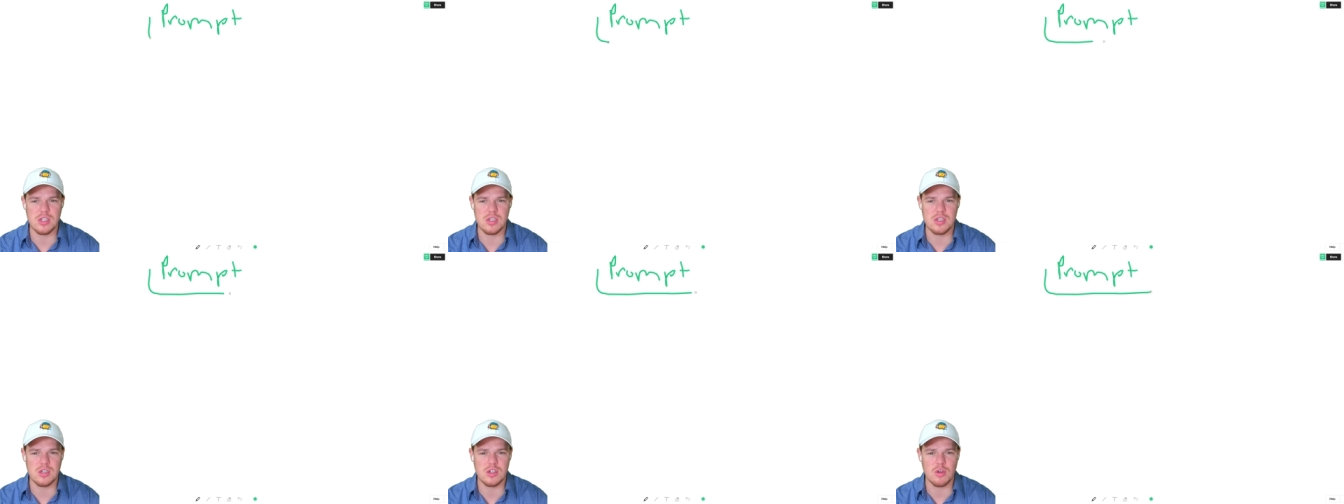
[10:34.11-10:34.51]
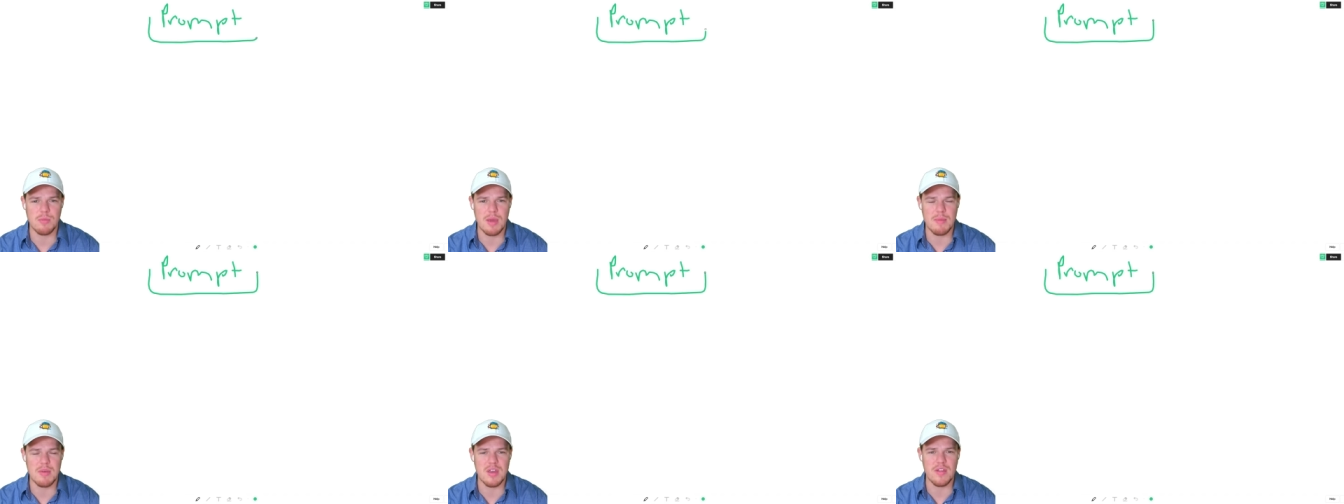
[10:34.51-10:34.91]
So
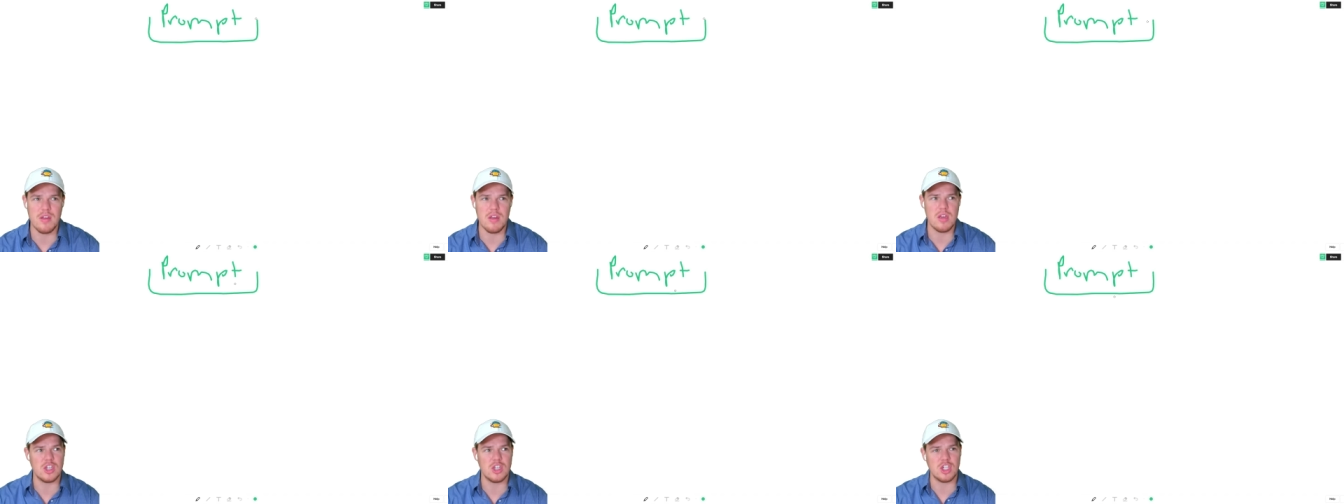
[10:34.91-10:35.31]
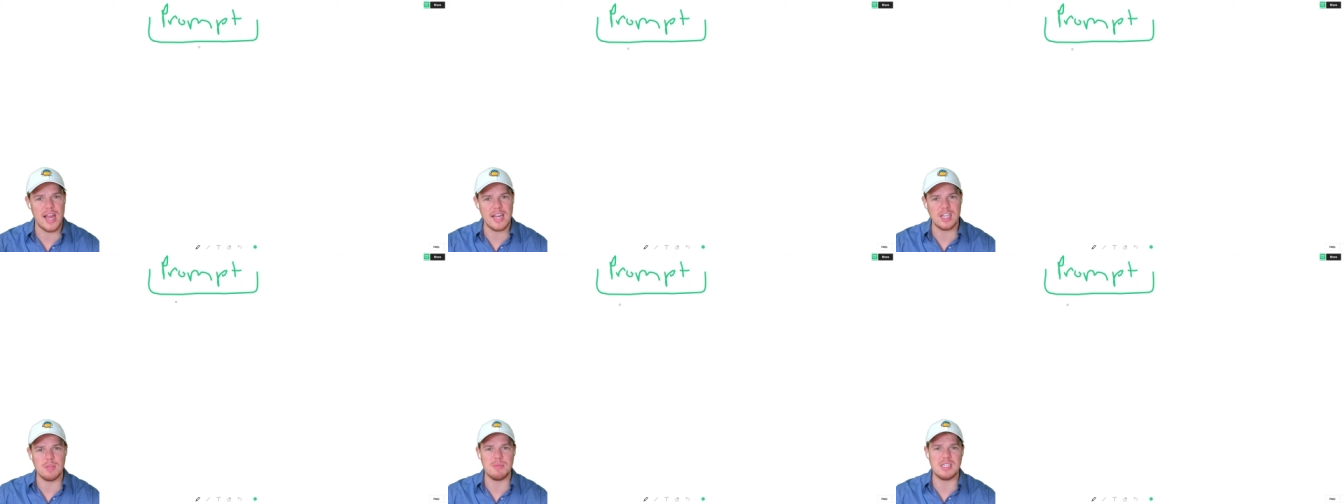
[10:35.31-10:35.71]
maybe the
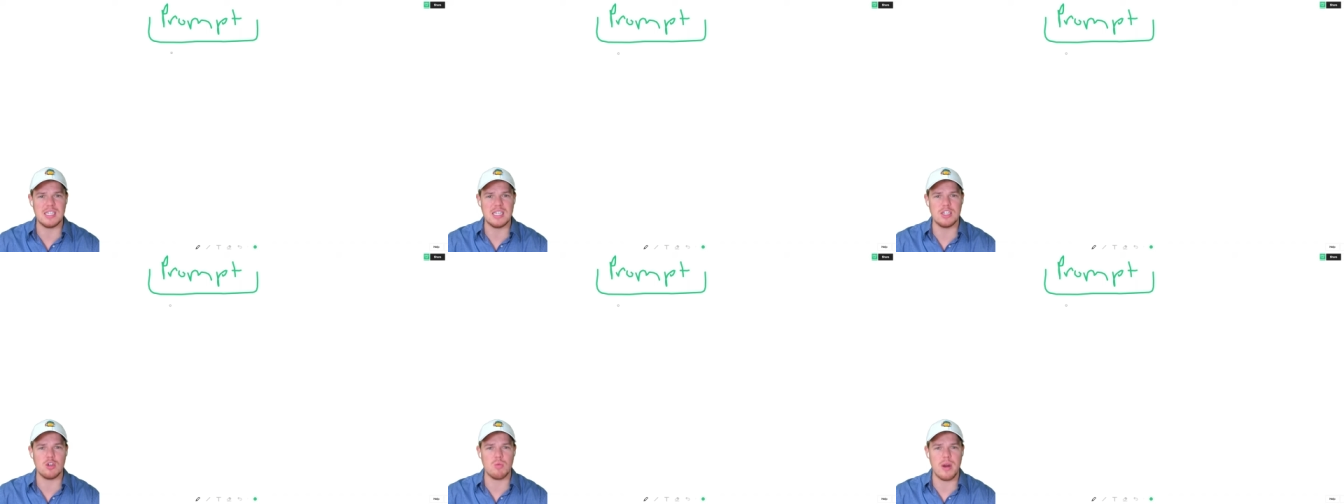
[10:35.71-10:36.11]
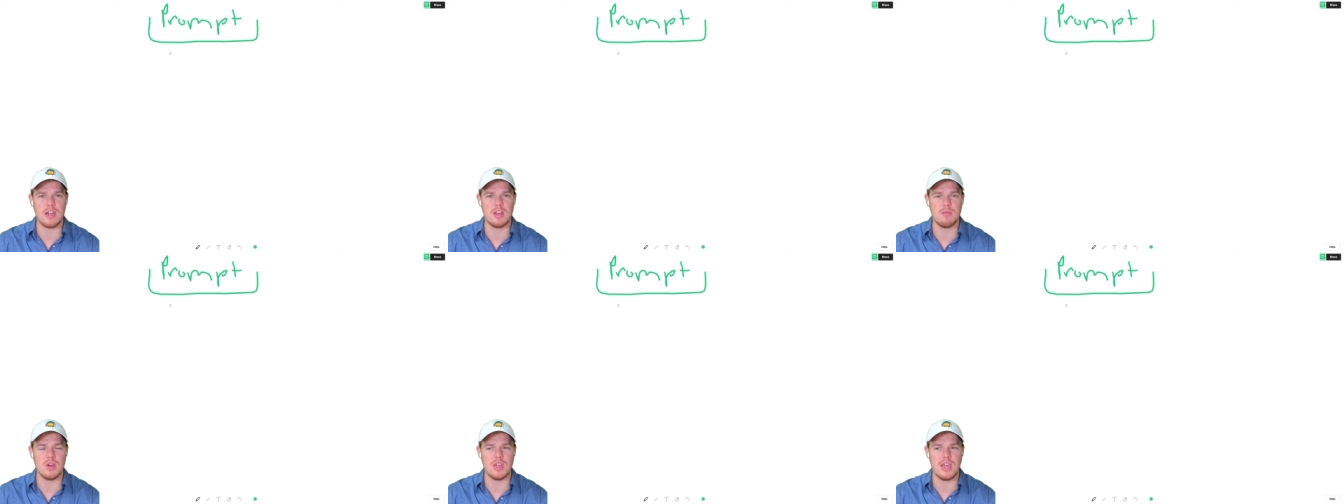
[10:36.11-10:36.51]
chat GPT direct
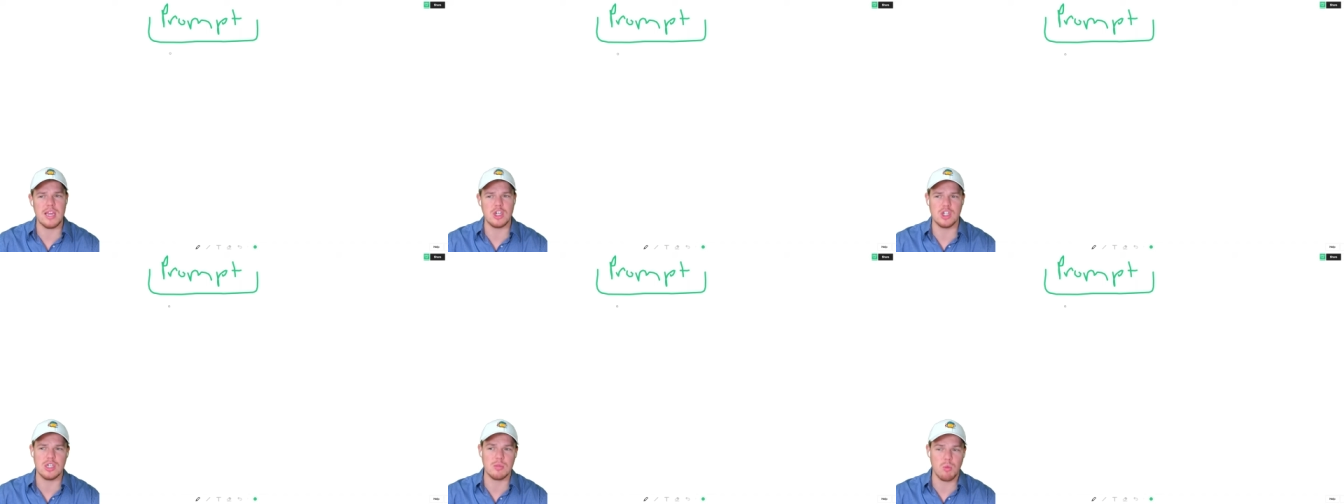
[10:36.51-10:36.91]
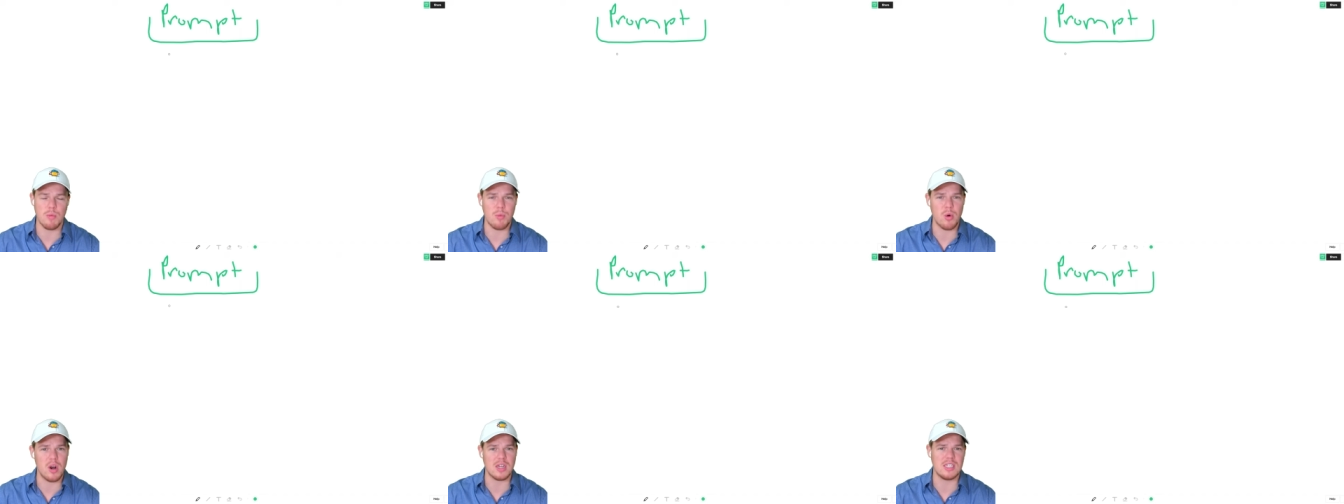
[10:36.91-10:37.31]
communication is more
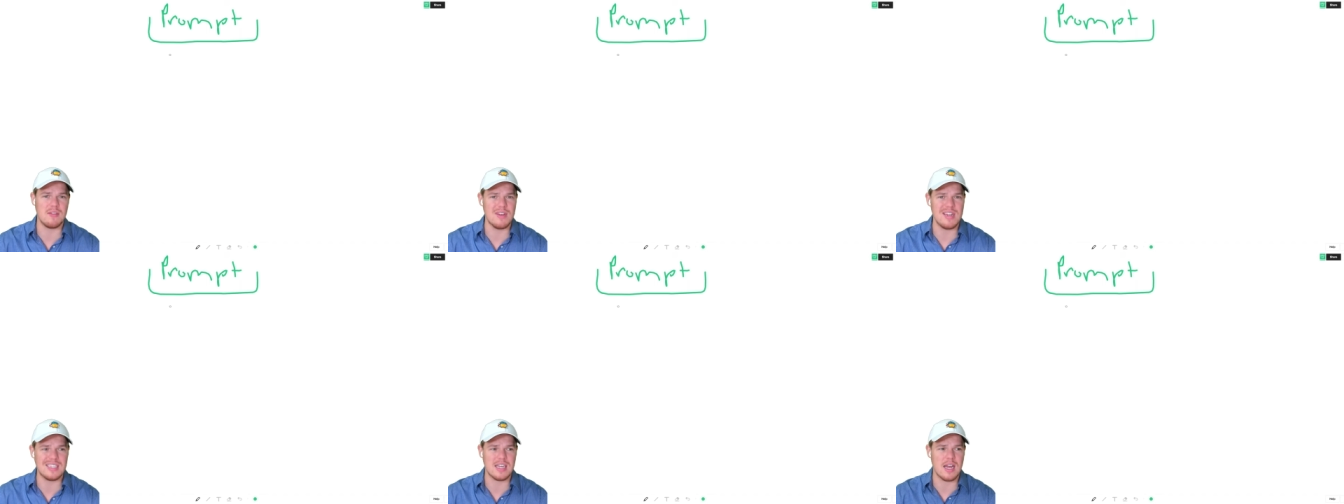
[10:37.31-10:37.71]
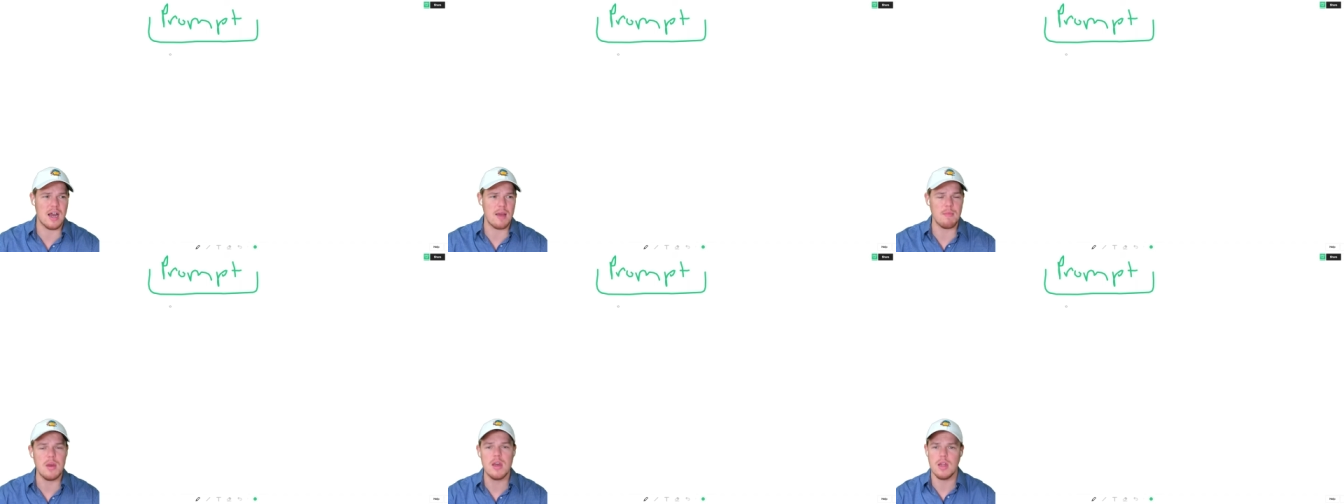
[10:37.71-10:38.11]
productivity
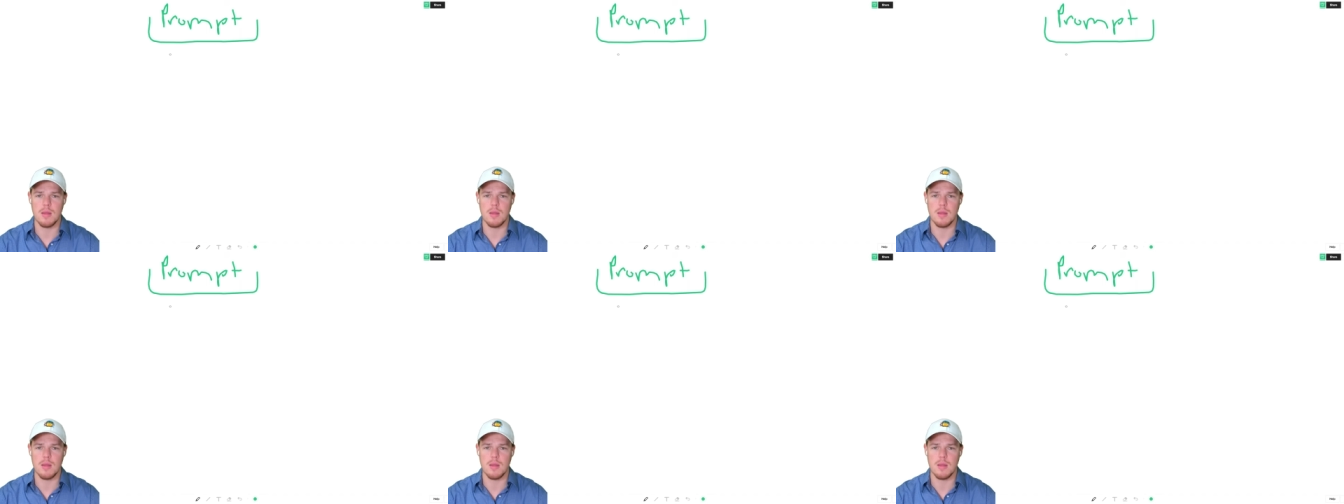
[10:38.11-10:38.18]
time.